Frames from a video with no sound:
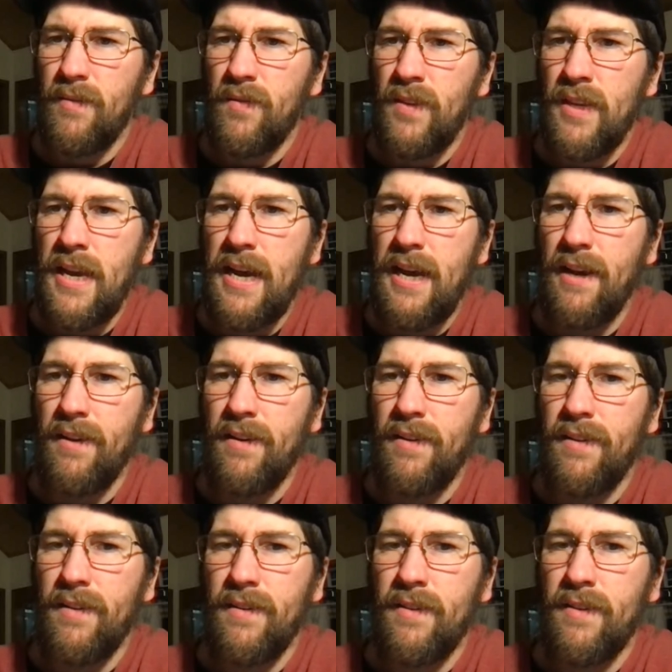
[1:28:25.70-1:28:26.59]
Yeah,
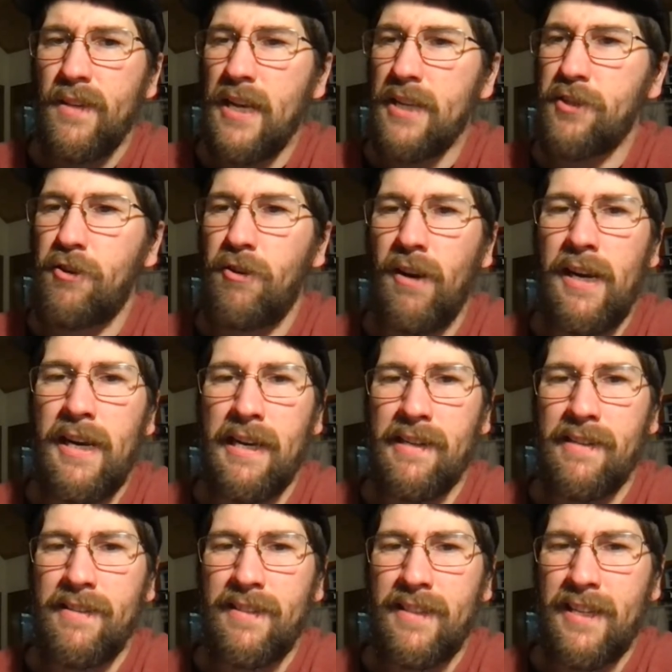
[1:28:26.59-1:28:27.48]
that's great.
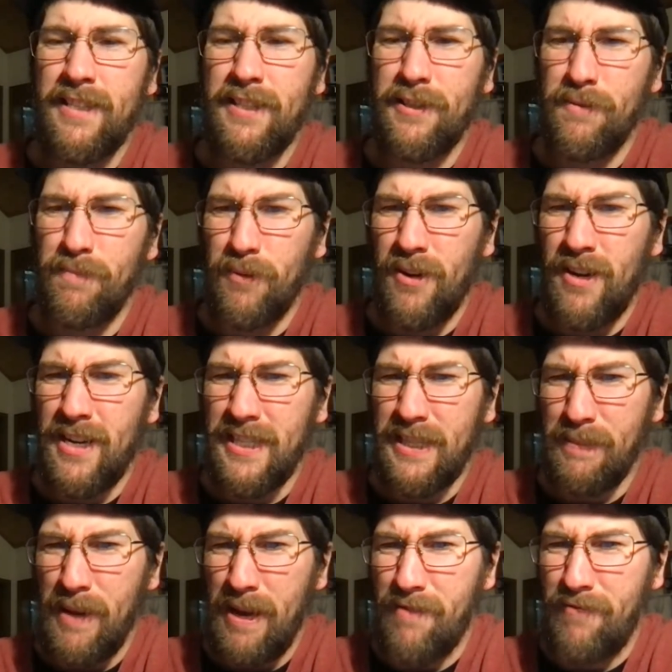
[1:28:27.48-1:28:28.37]
That's super
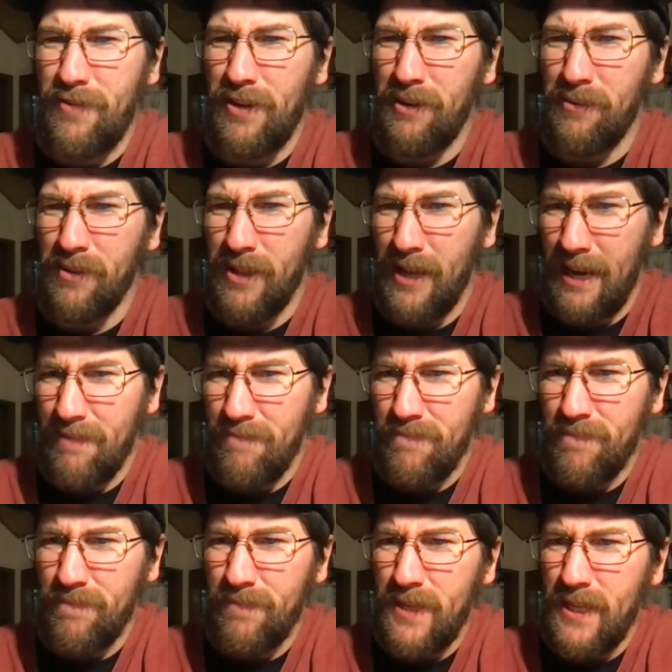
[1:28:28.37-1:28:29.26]
awesome. Have fun with that.
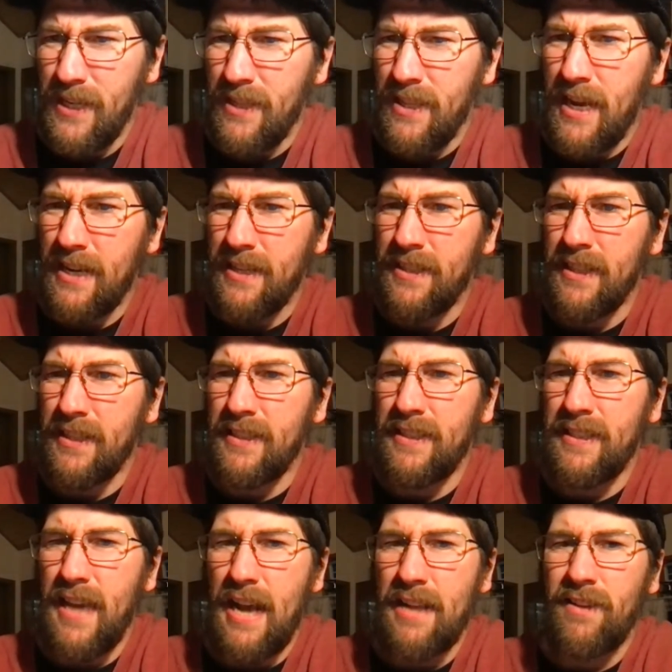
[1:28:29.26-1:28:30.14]
That is
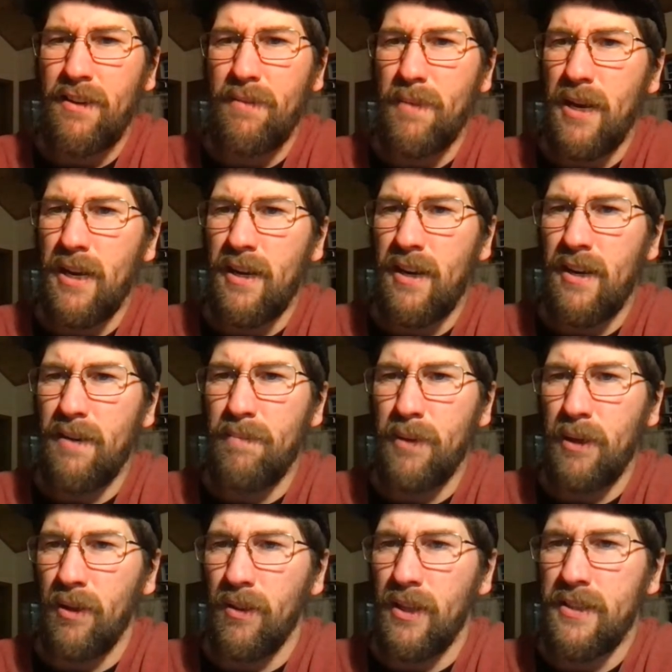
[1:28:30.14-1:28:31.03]
exactly my kind of
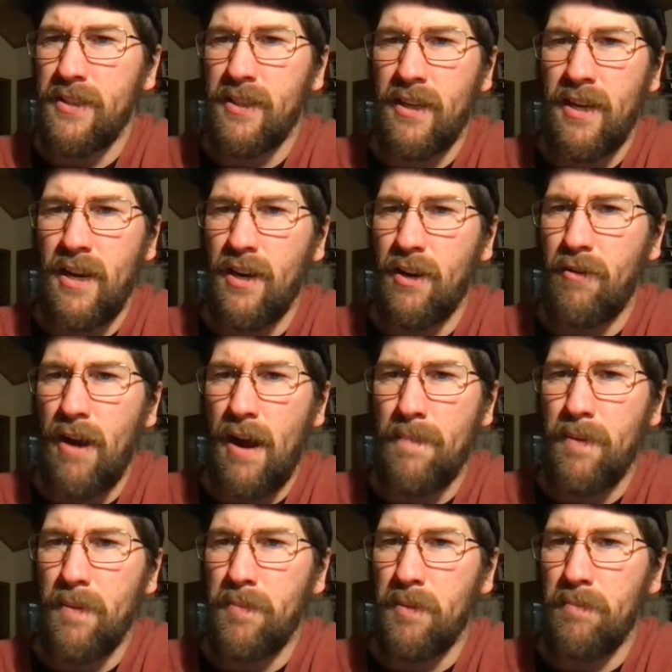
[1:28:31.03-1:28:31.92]
build. That's the kind of
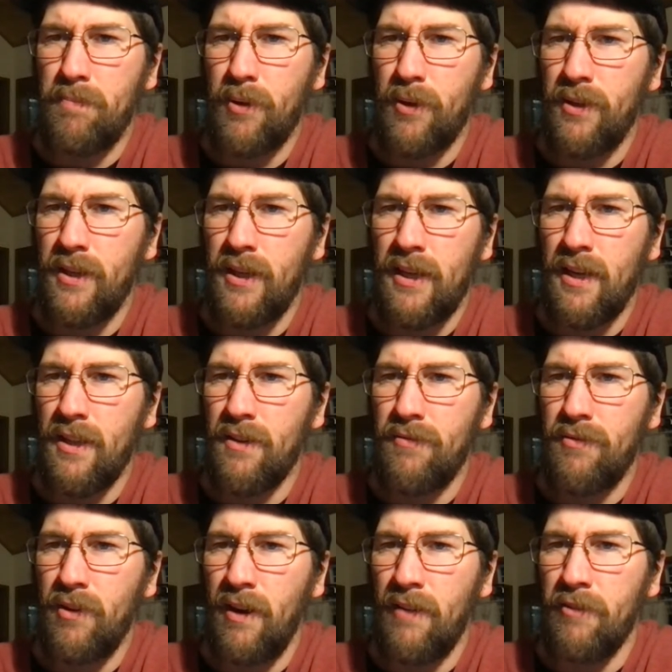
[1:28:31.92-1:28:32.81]
crap I've been putting together
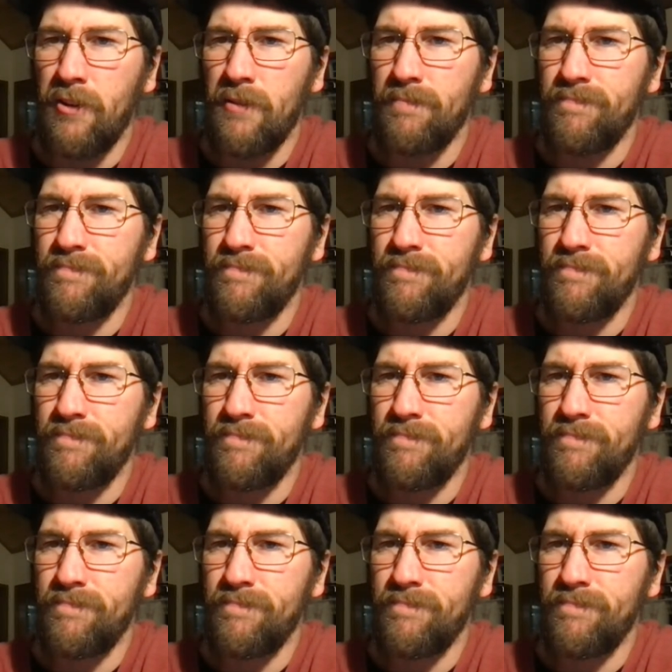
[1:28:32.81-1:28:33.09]
forever.